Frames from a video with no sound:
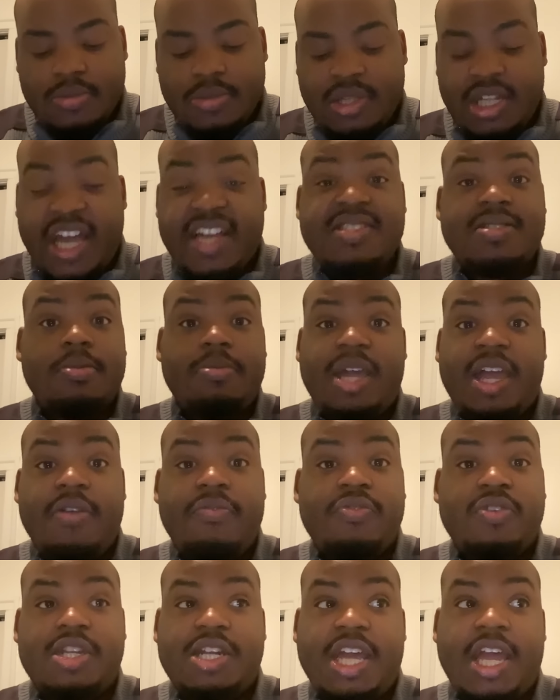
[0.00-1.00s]
That's some
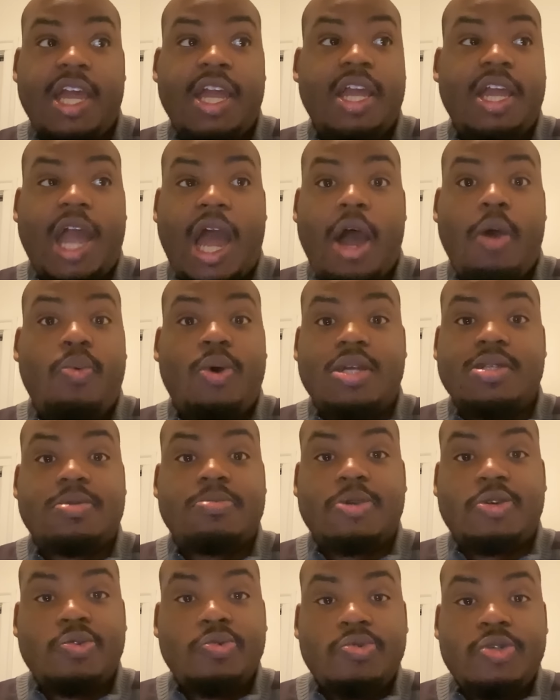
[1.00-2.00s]
everyday, I want
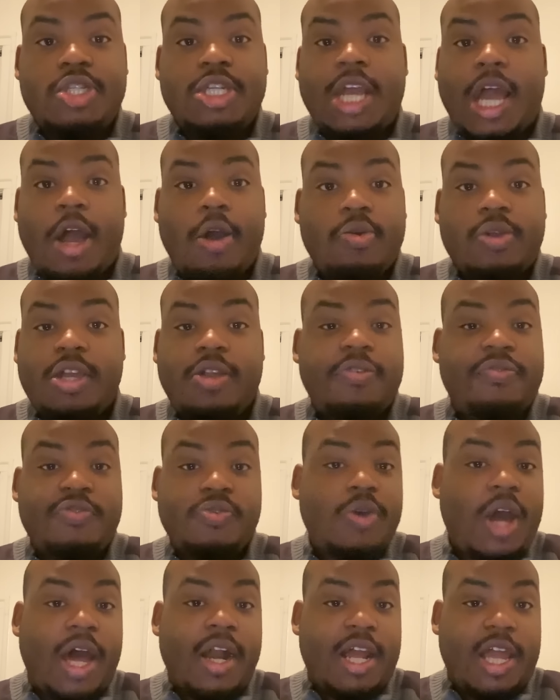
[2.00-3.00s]
some coochie, I don't care if you
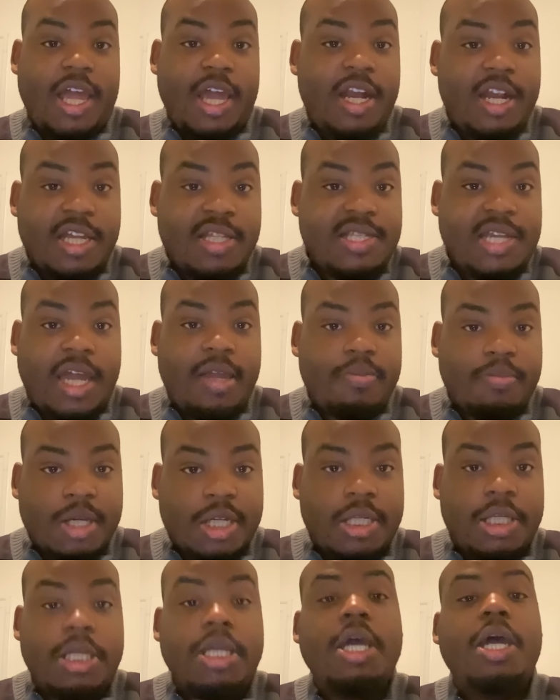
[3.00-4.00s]
got a headache type
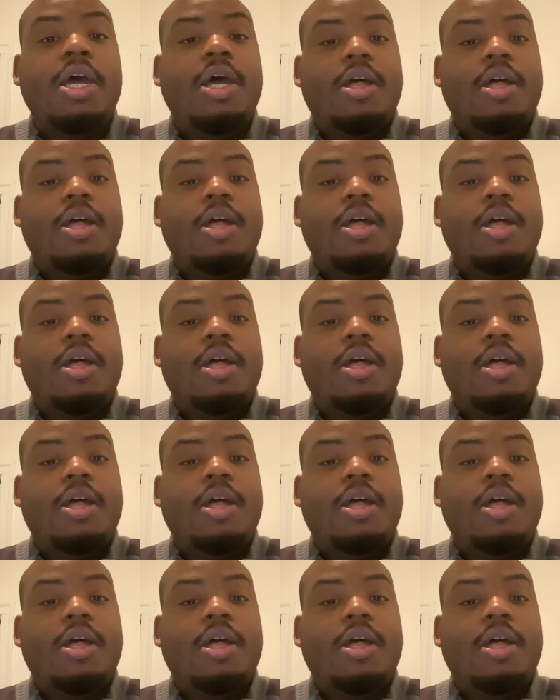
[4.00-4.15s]
money.